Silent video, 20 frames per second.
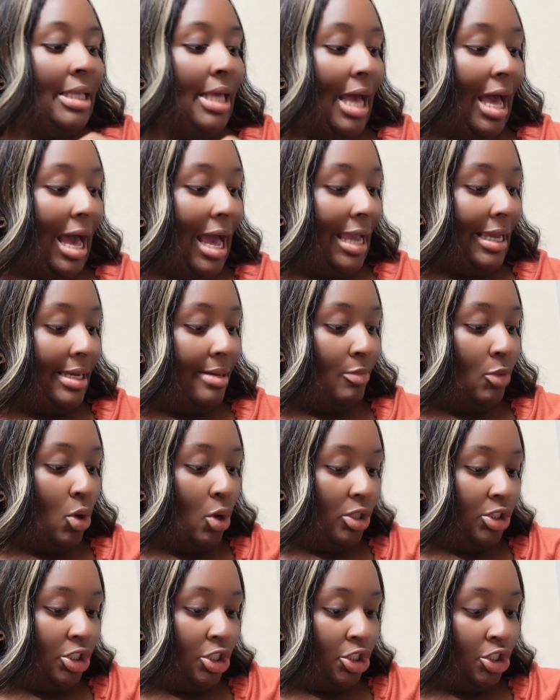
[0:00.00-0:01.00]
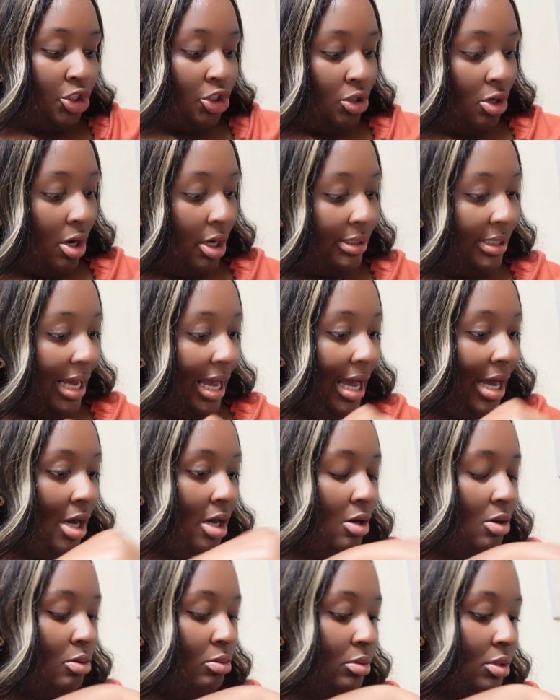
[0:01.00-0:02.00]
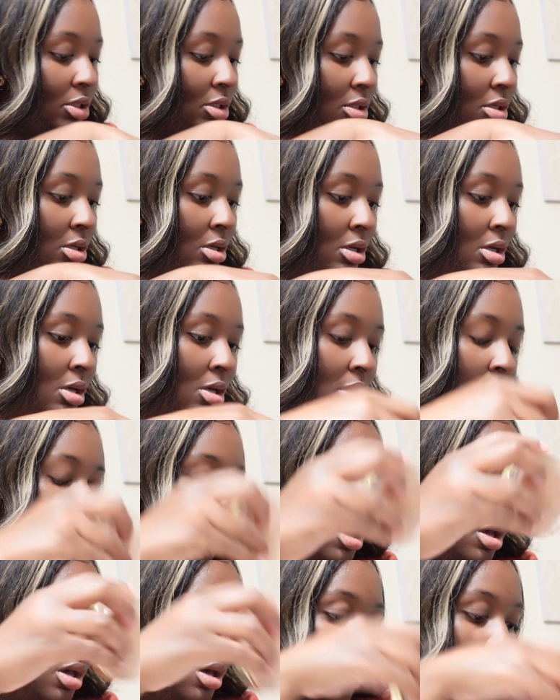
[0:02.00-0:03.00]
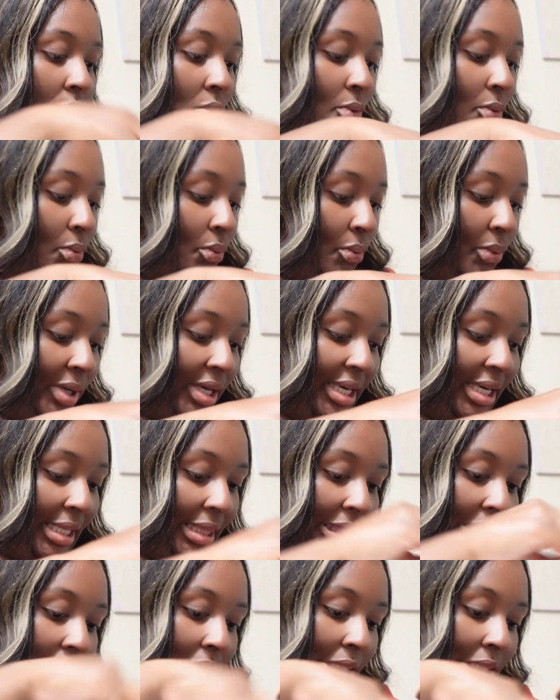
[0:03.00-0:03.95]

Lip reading: I am going to start out with